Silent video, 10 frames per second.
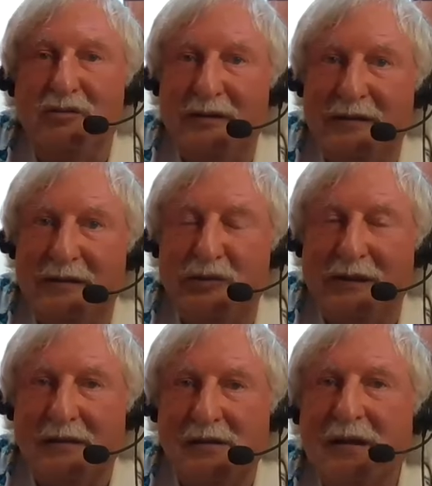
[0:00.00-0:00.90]
treat the
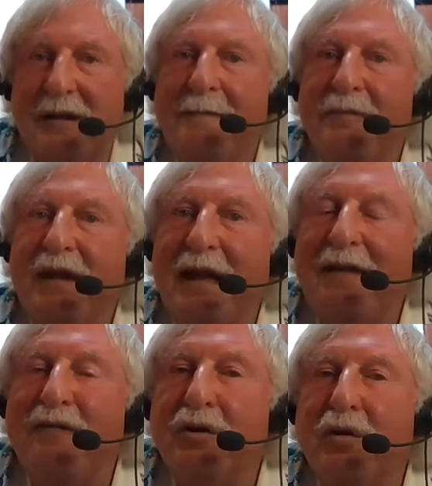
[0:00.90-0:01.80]
adrenals.
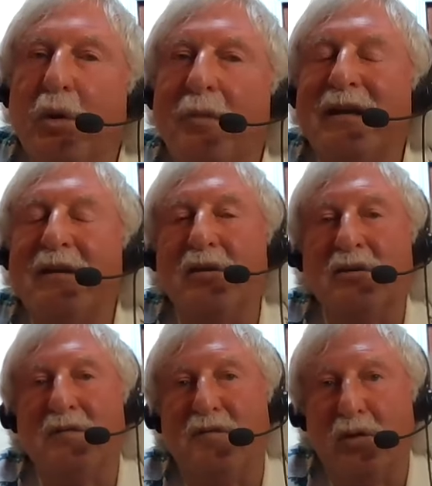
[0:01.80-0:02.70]
If you're a woman in
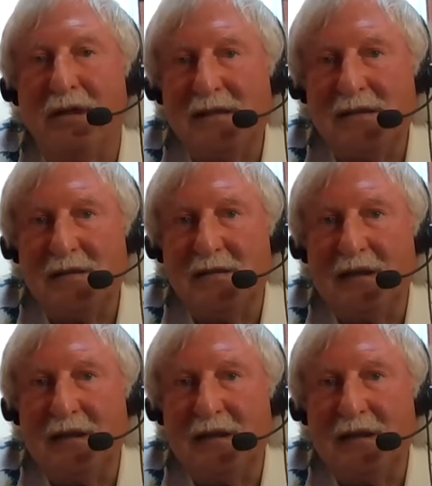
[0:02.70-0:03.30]
your 40s